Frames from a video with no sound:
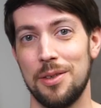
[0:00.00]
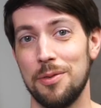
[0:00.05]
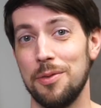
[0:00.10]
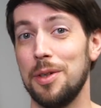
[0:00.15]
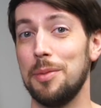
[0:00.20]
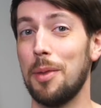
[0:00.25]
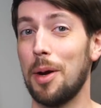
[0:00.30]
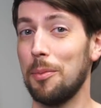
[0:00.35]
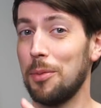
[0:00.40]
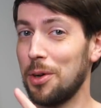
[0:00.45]

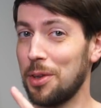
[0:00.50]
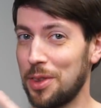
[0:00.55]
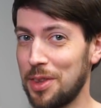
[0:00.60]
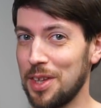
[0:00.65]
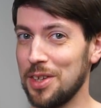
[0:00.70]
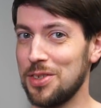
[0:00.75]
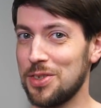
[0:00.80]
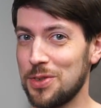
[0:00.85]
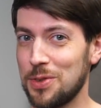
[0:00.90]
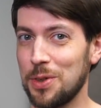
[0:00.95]
Remember
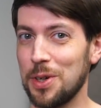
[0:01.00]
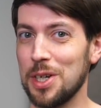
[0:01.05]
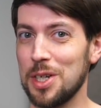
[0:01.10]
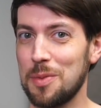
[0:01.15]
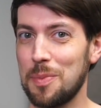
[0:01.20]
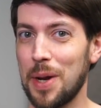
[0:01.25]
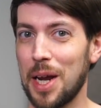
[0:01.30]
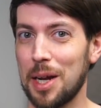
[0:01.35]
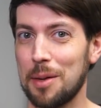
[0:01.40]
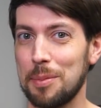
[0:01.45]
this
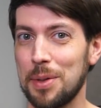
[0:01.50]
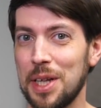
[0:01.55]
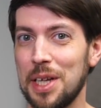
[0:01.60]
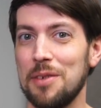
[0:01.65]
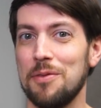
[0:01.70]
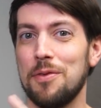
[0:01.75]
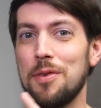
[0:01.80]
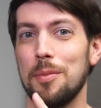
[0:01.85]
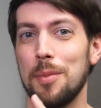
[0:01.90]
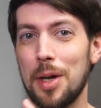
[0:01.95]
storage
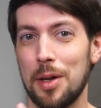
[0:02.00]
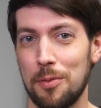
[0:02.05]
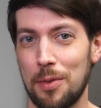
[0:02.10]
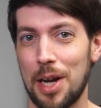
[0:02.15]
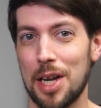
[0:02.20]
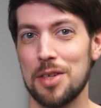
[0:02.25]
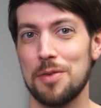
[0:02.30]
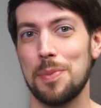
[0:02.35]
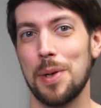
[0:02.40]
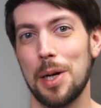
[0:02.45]
backplane from my
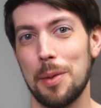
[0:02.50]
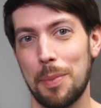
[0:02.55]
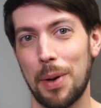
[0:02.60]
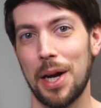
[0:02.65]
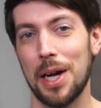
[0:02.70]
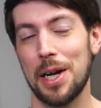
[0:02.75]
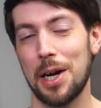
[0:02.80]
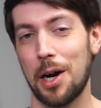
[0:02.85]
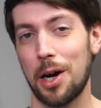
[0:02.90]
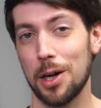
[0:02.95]
Raspberry
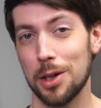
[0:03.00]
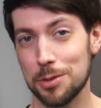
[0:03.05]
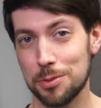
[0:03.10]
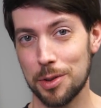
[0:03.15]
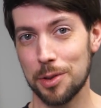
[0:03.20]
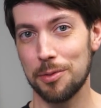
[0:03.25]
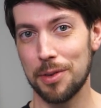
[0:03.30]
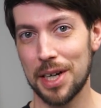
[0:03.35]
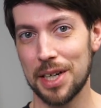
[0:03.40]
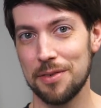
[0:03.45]
Pi
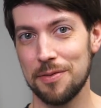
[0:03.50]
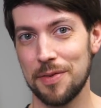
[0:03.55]
hardware RAID